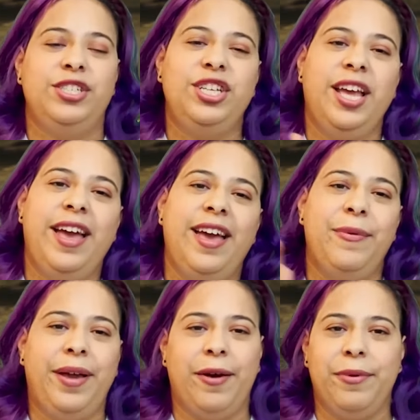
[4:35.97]
yay,
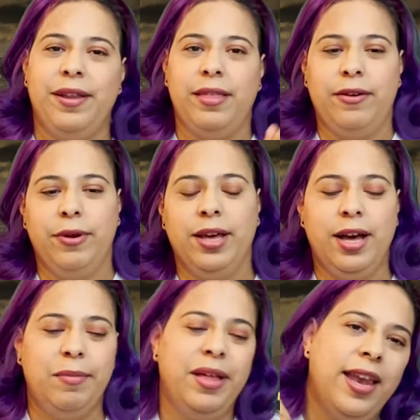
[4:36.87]
we got rid of the Green
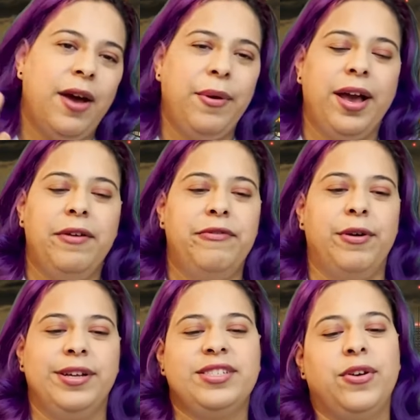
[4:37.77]
Goblin. Now we gotta
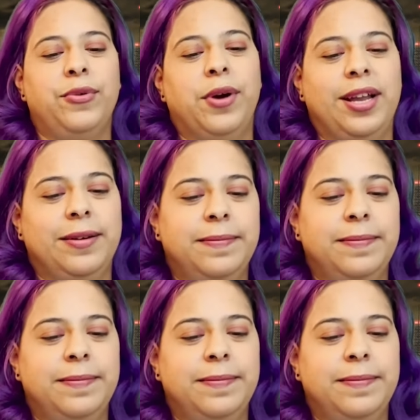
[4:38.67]
focus on Gwen.